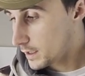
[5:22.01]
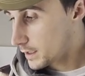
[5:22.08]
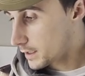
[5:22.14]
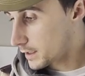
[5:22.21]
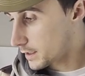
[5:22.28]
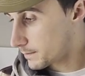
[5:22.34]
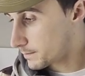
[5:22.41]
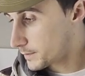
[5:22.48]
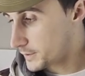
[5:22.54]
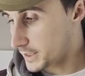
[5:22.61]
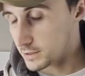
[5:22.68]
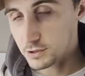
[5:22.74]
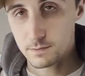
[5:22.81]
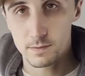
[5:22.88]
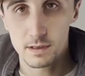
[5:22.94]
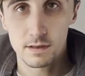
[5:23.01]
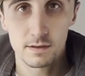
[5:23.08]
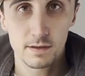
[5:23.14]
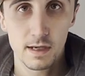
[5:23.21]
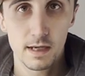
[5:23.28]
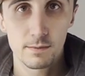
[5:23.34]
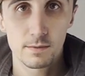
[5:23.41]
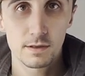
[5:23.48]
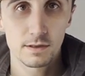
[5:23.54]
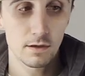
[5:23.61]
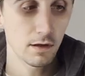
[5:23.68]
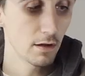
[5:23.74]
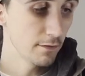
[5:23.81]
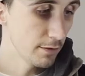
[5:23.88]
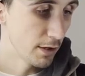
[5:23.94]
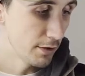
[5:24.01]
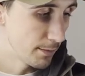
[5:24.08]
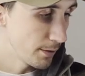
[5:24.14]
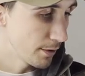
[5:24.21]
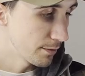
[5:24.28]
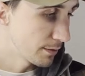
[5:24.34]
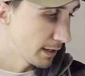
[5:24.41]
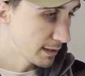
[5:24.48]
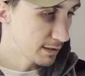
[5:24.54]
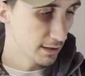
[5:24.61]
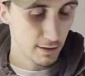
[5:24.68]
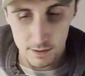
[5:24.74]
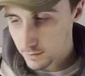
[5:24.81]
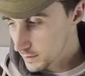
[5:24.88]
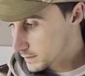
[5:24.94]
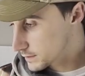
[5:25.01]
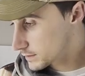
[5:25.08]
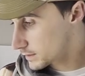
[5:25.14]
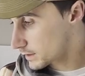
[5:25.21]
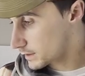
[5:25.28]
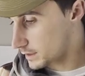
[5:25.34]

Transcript: Um, but that should be the same as all of your other bow accessories,